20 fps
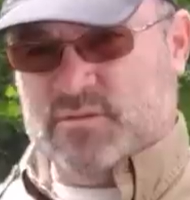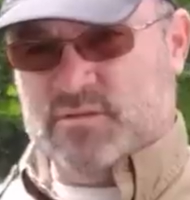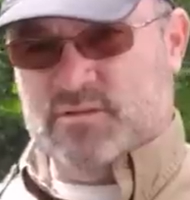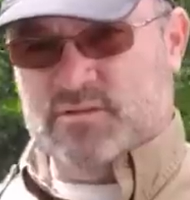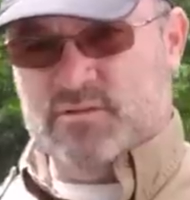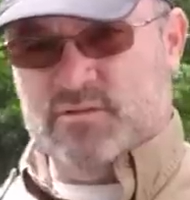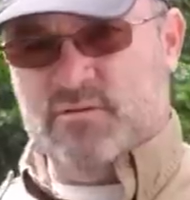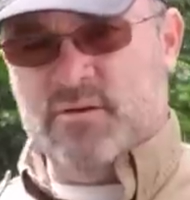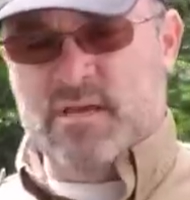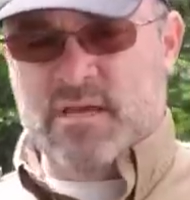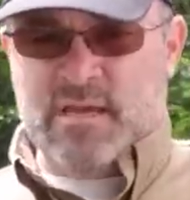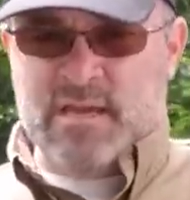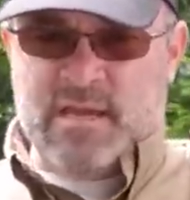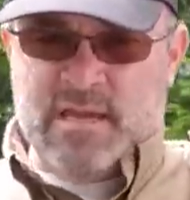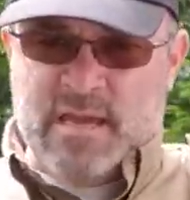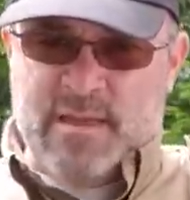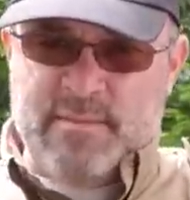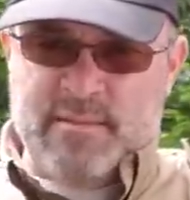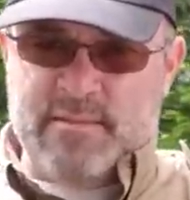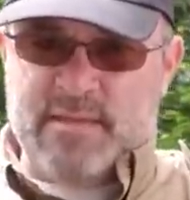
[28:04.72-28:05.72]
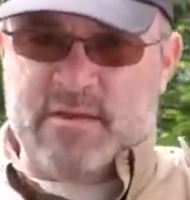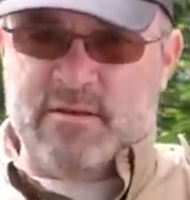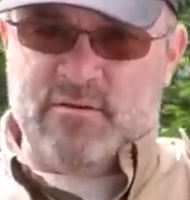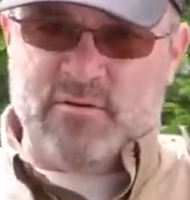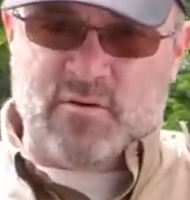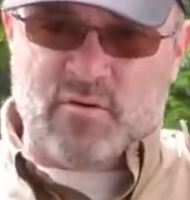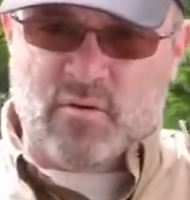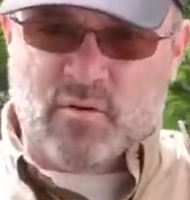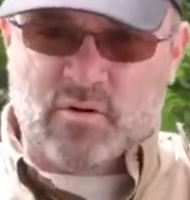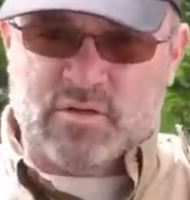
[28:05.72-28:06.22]
to do and then that new
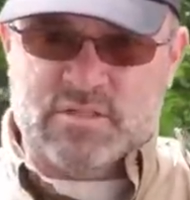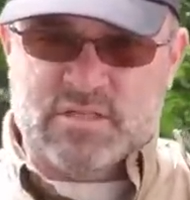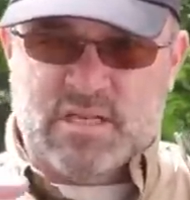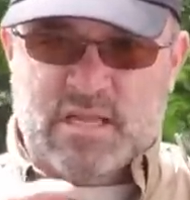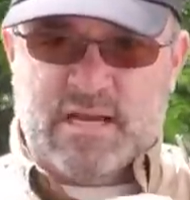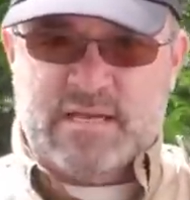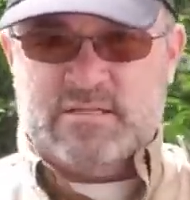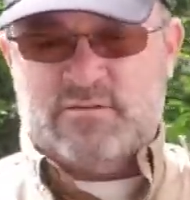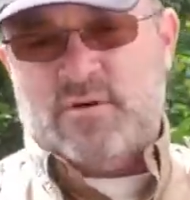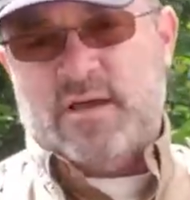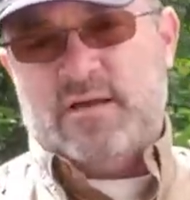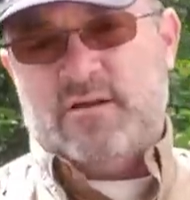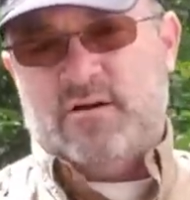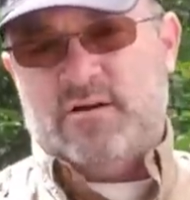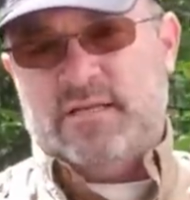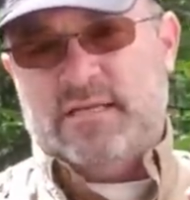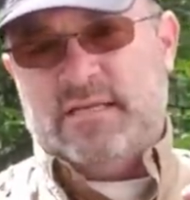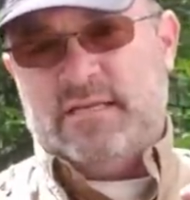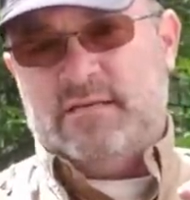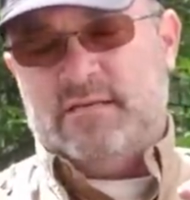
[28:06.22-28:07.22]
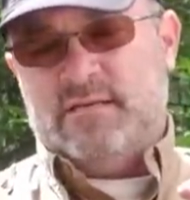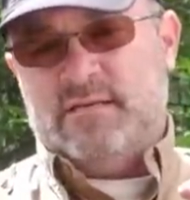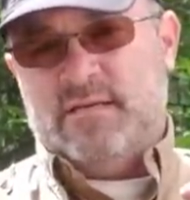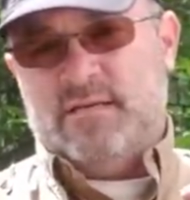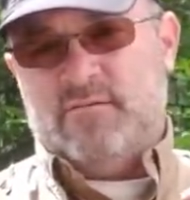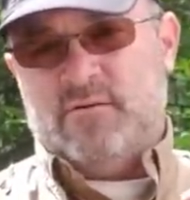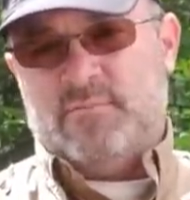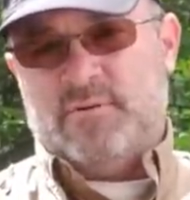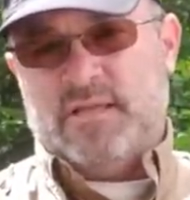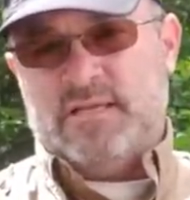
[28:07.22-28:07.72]
core slides right on in
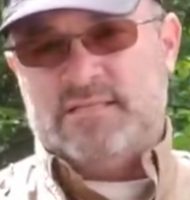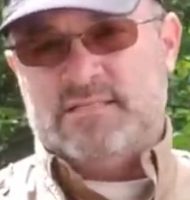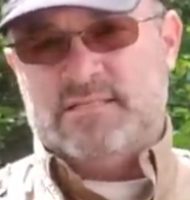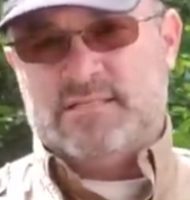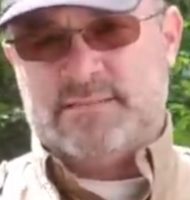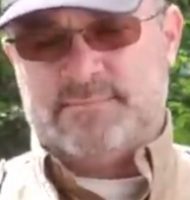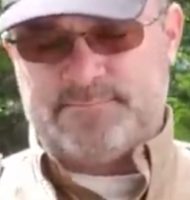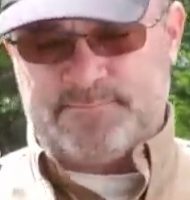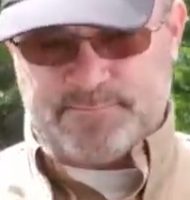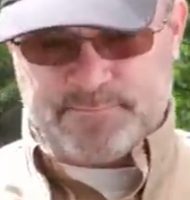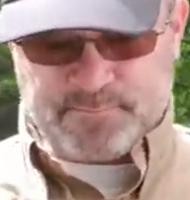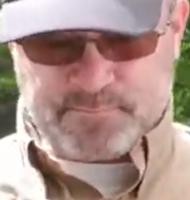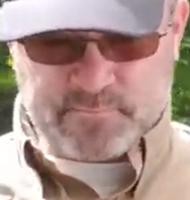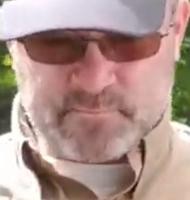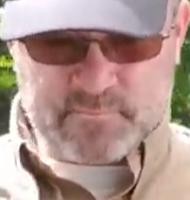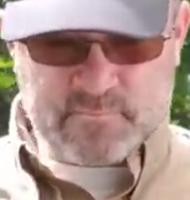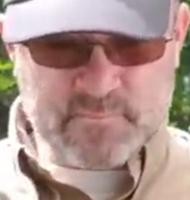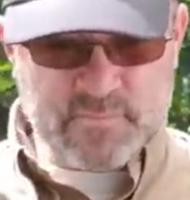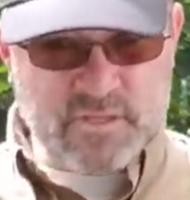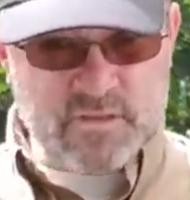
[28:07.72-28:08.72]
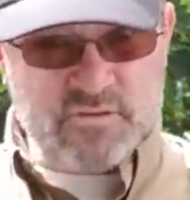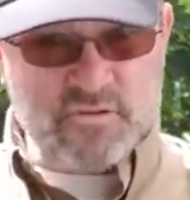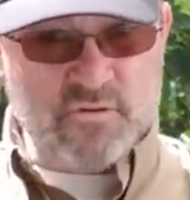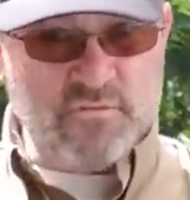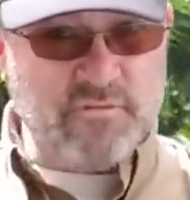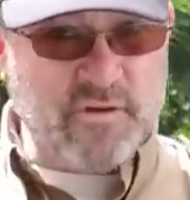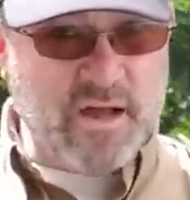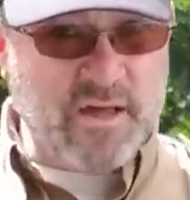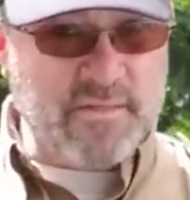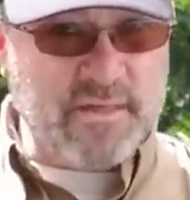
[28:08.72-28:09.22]
and replaces it so
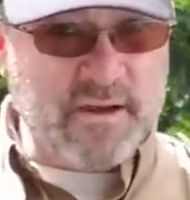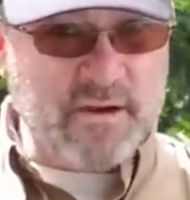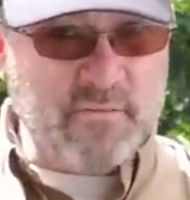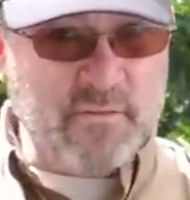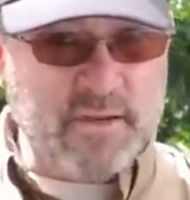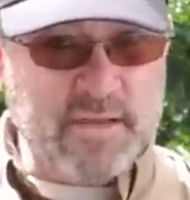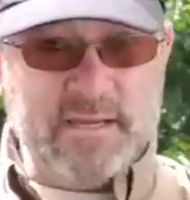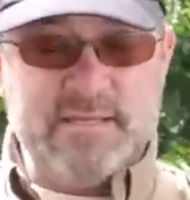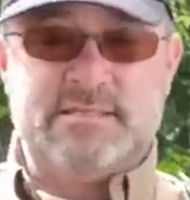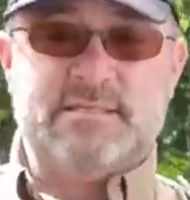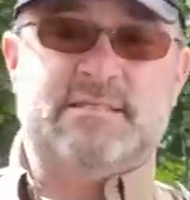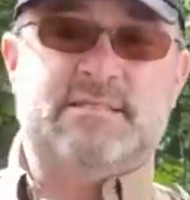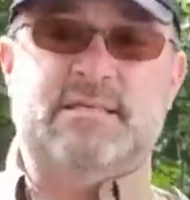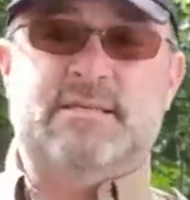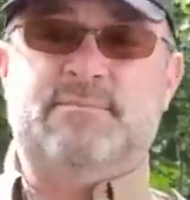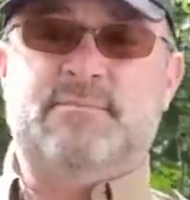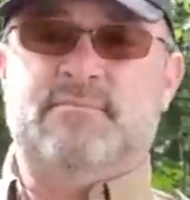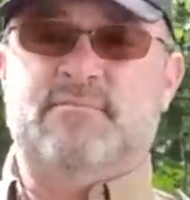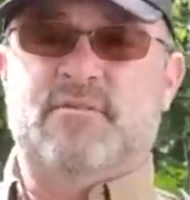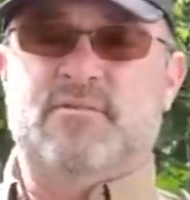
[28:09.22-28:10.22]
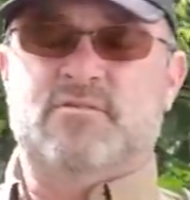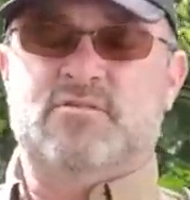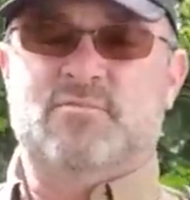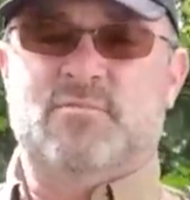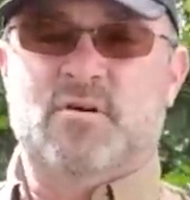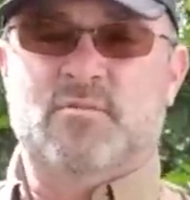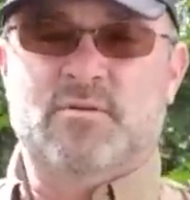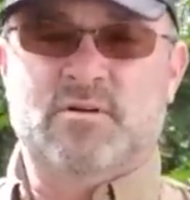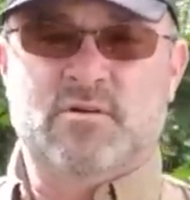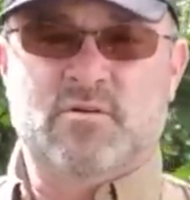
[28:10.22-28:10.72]
file that away. It's a tip for the
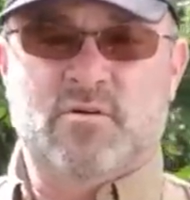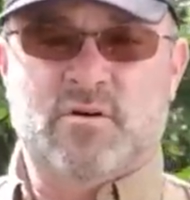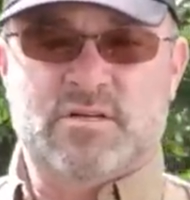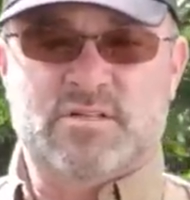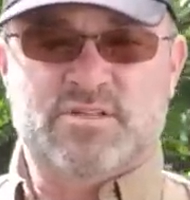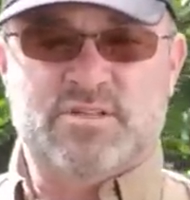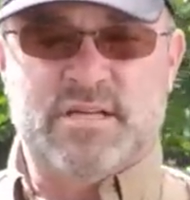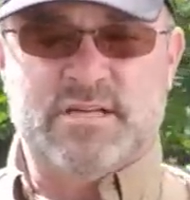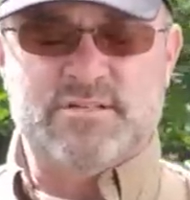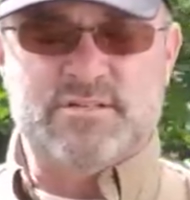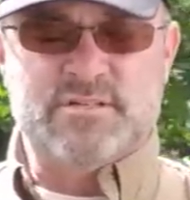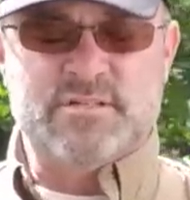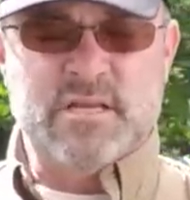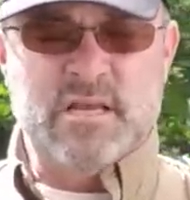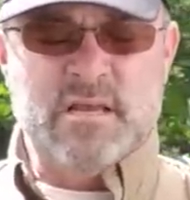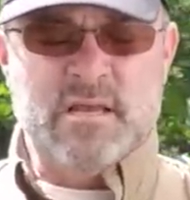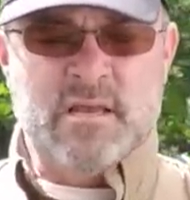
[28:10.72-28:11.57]
suburban core exchanges.